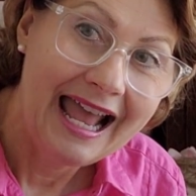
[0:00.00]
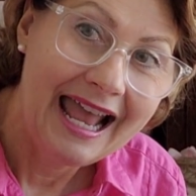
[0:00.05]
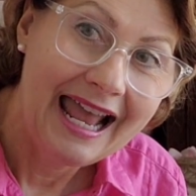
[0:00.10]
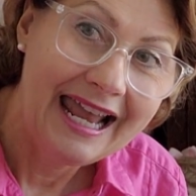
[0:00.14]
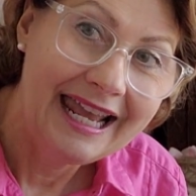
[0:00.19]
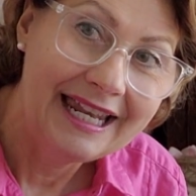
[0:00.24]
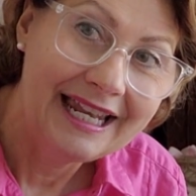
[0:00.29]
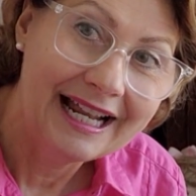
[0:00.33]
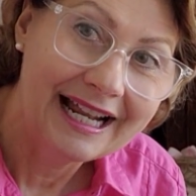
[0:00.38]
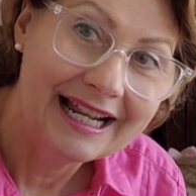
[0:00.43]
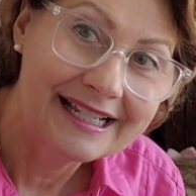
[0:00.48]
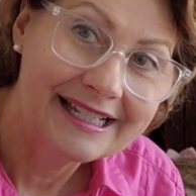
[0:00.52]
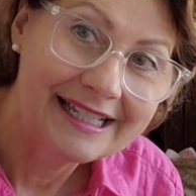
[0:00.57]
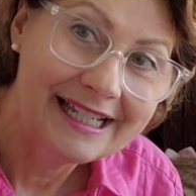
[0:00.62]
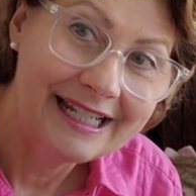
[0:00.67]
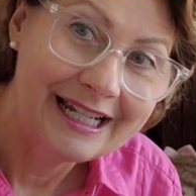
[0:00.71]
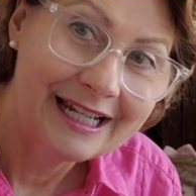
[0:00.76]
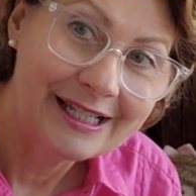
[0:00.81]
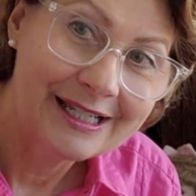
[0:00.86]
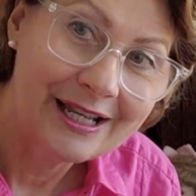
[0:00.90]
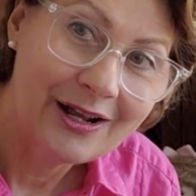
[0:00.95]
And like I said,
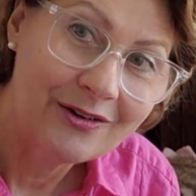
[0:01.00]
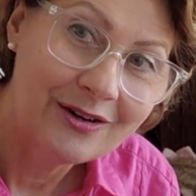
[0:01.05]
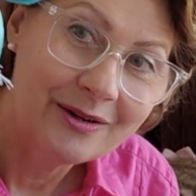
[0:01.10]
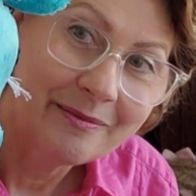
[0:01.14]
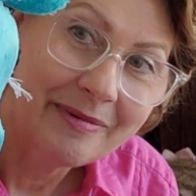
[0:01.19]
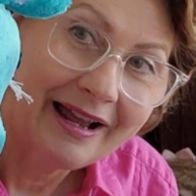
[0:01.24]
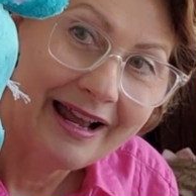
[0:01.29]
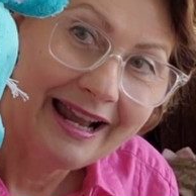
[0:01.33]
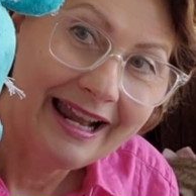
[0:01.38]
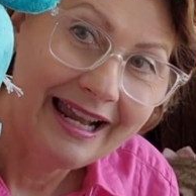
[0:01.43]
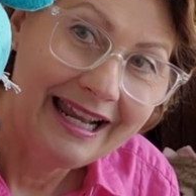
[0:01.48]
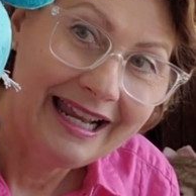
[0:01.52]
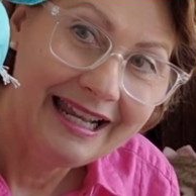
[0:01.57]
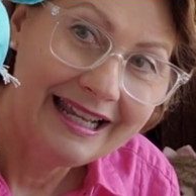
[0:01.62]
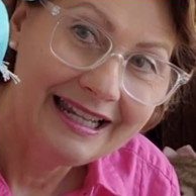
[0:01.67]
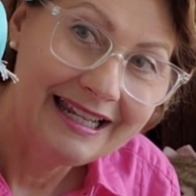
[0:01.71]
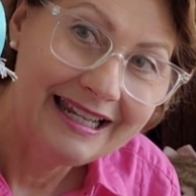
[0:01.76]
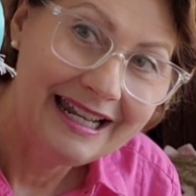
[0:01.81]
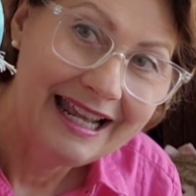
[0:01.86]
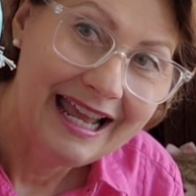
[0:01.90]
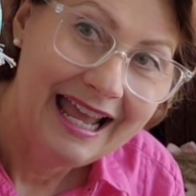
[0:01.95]
I sewed it by
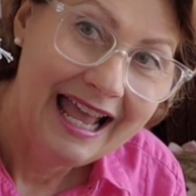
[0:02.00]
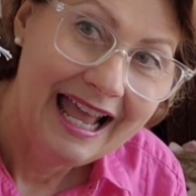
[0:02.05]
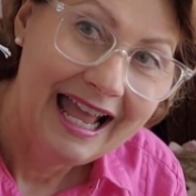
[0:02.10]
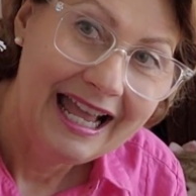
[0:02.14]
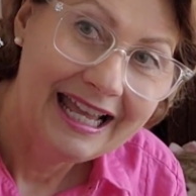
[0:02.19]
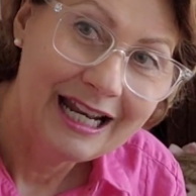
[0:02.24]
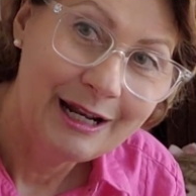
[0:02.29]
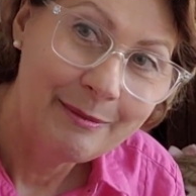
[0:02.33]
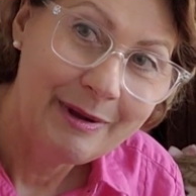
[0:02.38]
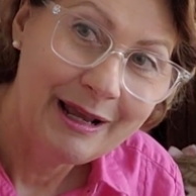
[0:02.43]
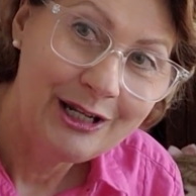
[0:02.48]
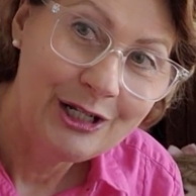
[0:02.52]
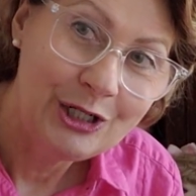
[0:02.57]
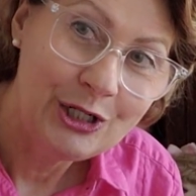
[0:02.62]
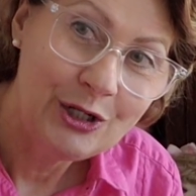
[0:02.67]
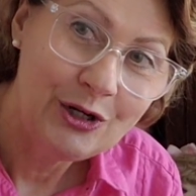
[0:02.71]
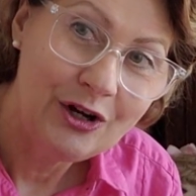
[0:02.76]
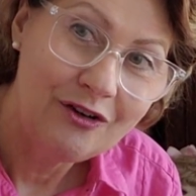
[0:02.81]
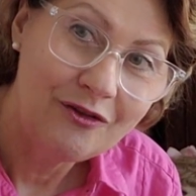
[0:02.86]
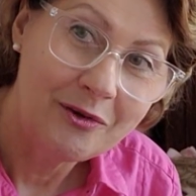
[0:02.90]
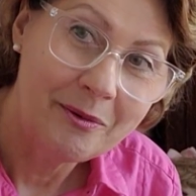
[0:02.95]
hand, and I made
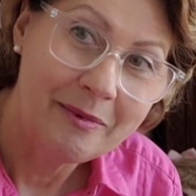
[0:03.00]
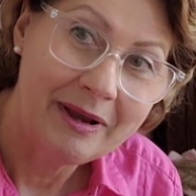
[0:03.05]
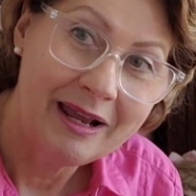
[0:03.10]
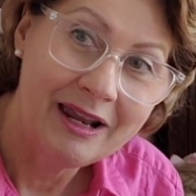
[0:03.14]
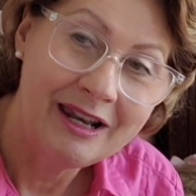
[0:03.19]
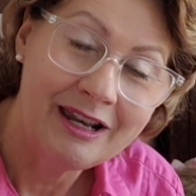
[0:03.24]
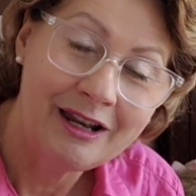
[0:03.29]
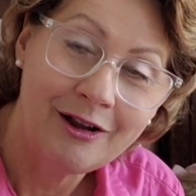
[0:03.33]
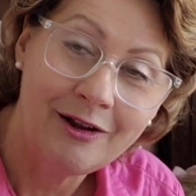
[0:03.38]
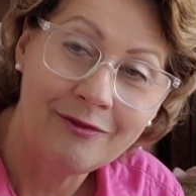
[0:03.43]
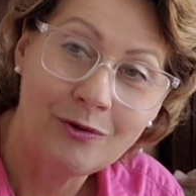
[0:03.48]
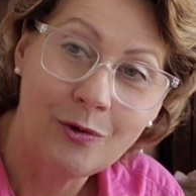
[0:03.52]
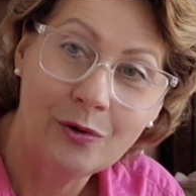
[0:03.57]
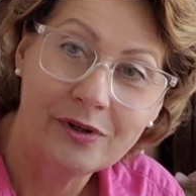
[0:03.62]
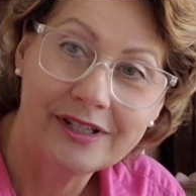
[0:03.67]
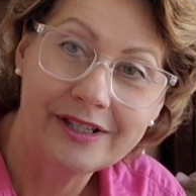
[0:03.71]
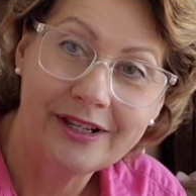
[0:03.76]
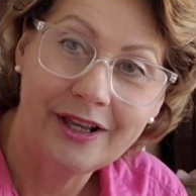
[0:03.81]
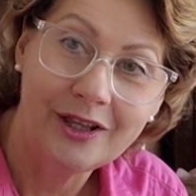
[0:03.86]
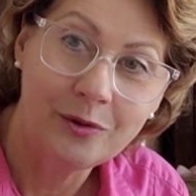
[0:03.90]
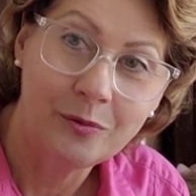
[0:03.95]
2 of them. And of course,
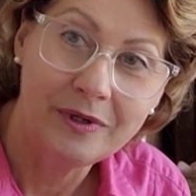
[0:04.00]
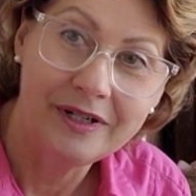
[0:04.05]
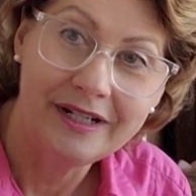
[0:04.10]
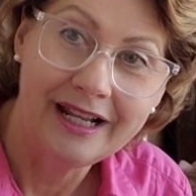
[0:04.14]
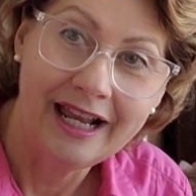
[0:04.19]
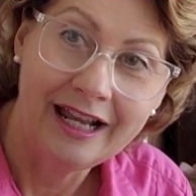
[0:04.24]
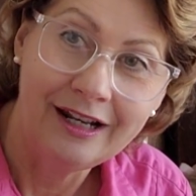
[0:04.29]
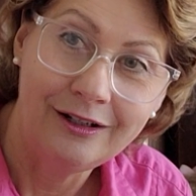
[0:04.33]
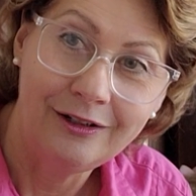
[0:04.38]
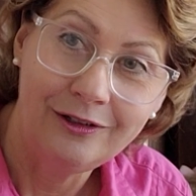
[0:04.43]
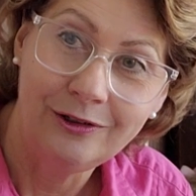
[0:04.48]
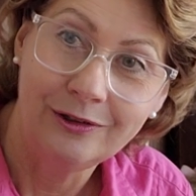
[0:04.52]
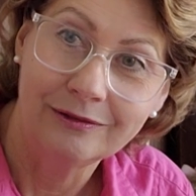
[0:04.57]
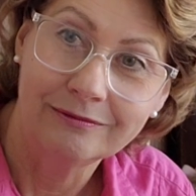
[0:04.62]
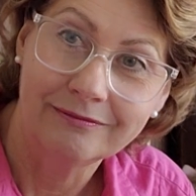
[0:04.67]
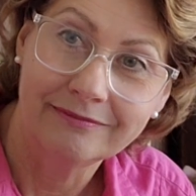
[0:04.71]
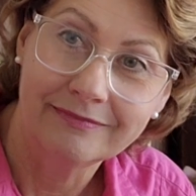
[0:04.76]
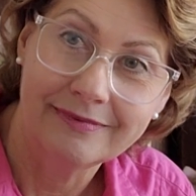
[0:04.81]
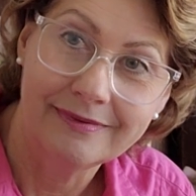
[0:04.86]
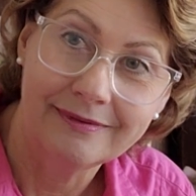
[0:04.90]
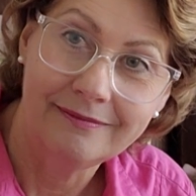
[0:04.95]
the other one looked
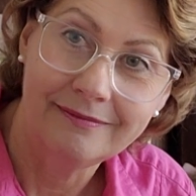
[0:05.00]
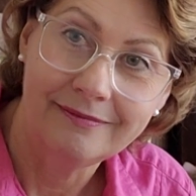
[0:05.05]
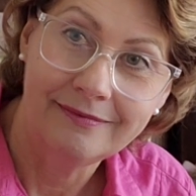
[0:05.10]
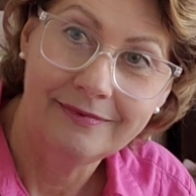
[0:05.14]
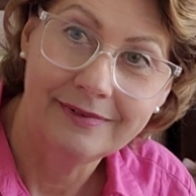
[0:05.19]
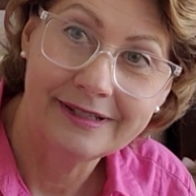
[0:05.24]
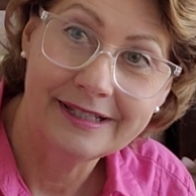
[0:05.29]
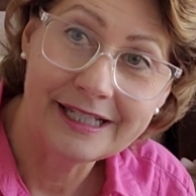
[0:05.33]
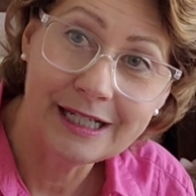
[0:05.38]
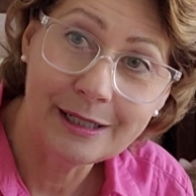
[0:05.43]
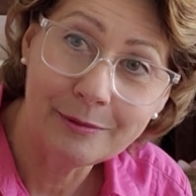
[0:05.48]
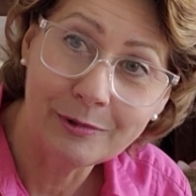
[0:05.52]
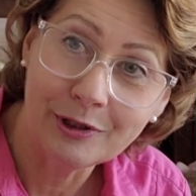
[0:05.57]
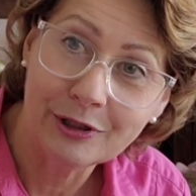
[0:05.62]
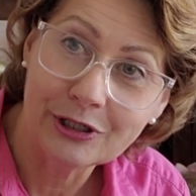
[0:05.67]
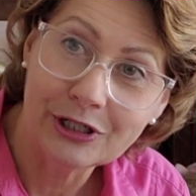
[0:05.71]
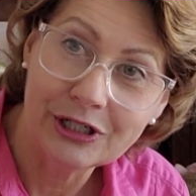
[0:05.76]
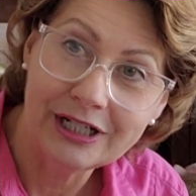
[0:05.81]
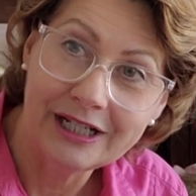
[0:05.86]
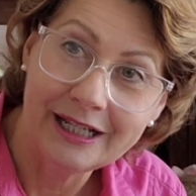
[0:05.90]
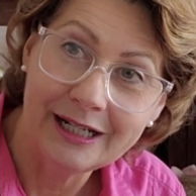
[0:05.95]
similar
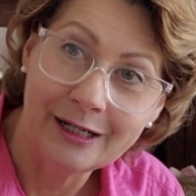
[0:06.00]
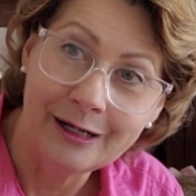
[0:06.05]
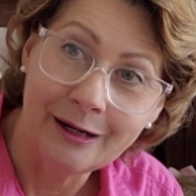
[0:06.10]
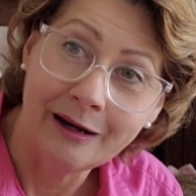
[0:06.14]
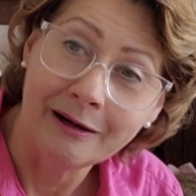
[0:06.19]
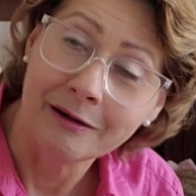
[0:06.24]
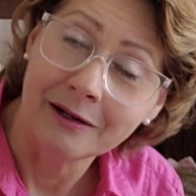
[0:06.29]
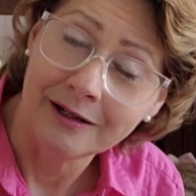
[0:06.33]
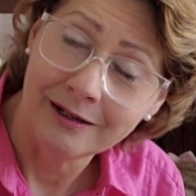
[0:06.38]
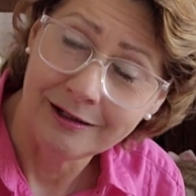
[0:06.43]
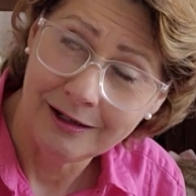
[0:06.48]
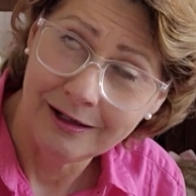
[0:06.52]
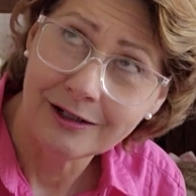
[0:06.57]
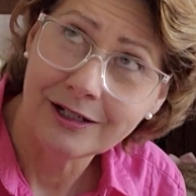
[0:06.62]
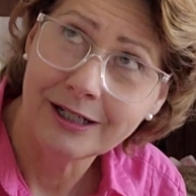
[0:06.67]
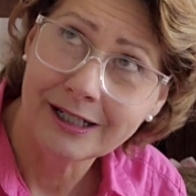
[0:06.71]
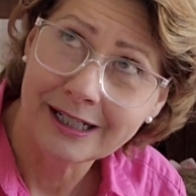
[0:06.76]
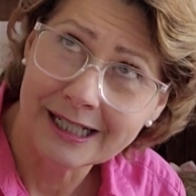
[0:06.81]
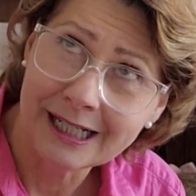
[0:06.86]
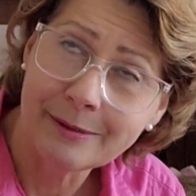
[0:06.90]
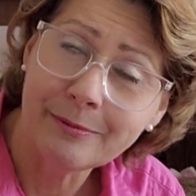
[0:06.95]
to this, not
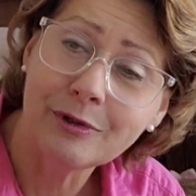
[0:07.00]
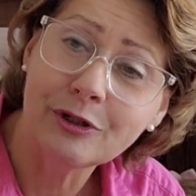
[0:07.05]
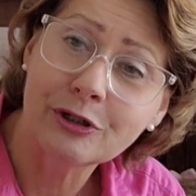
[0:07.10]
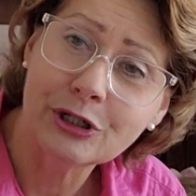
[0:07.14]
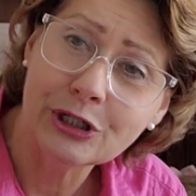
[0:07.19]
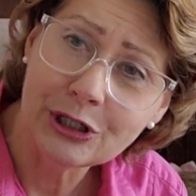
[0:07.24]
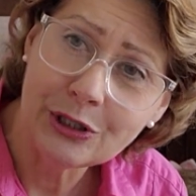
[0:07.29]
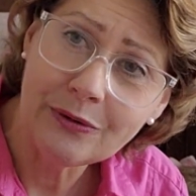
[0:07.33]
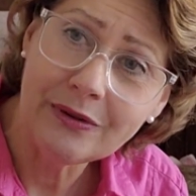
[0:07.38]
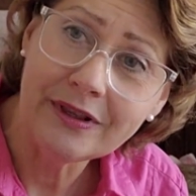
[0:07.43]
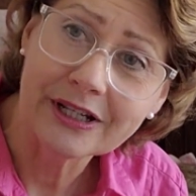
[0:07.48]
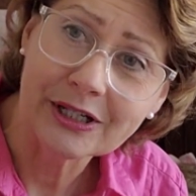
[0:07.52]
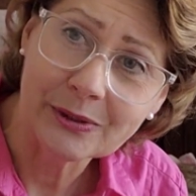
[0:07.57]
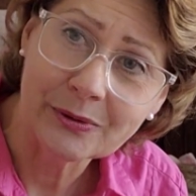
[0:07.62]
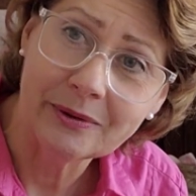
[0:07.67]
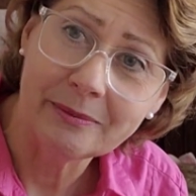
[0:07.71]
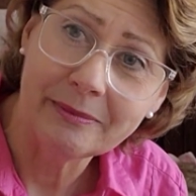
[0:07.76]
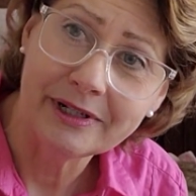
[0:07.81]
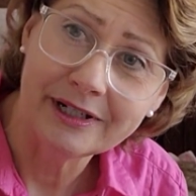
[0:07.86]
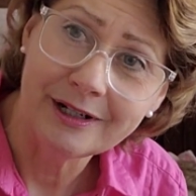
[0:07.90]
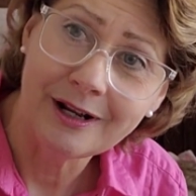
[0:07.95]
similar to this one,
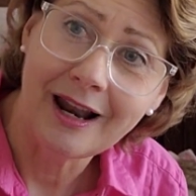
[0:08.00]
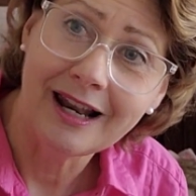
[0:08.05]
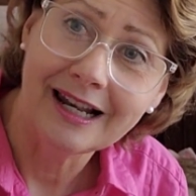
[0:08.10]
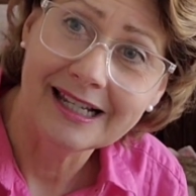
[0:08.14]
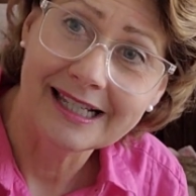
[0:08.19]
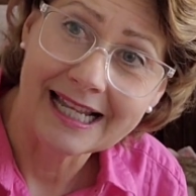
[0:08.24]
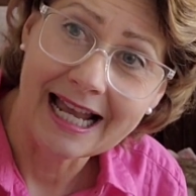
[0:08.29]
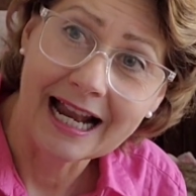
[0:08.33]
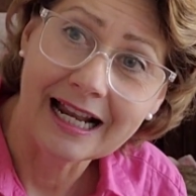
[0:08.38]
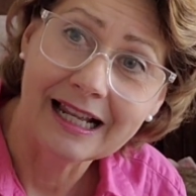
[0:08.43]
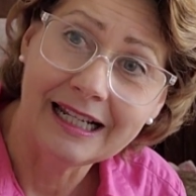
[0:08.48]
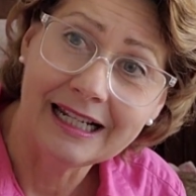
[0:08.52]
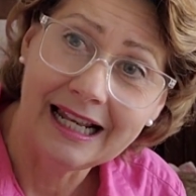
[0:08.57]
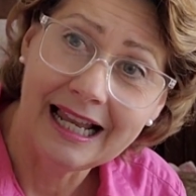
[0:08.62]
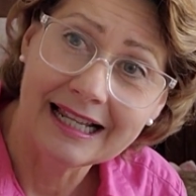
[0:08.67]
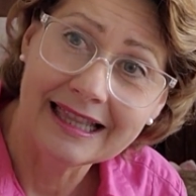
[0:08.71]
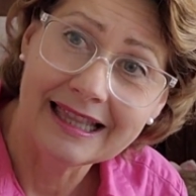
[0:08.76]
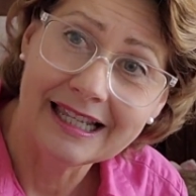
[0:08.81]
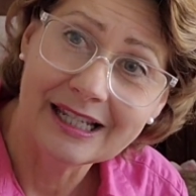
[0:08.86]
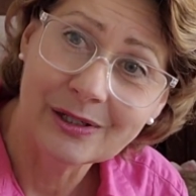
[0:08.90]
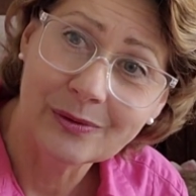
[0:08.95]
but not exactly
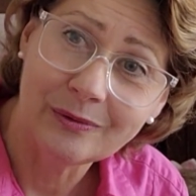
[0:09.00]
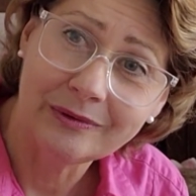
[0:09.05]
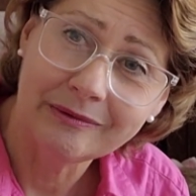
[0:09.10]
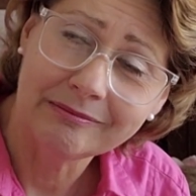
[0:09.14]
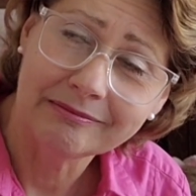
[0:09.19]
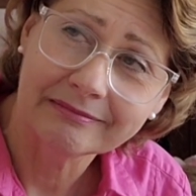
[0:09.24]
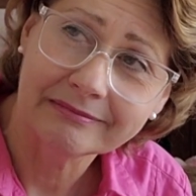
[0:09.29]
like this one.